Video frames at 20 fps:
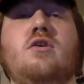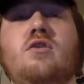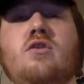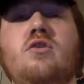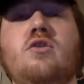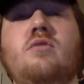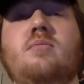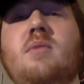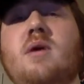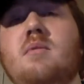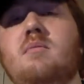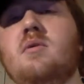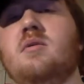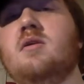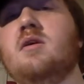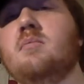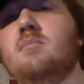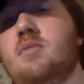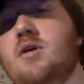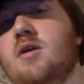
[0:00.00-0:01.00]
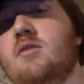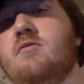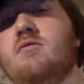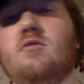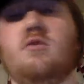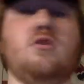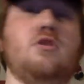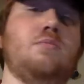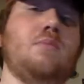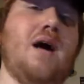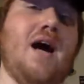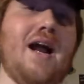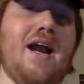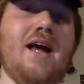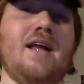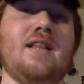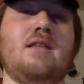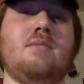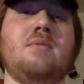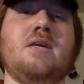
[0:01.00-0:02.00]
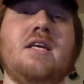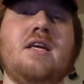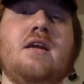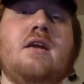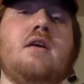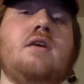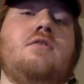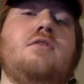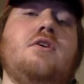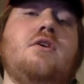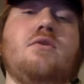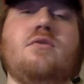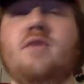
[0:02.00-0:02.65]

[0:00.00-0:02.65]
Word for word: could maybe compete for a spot at the beginning of the year.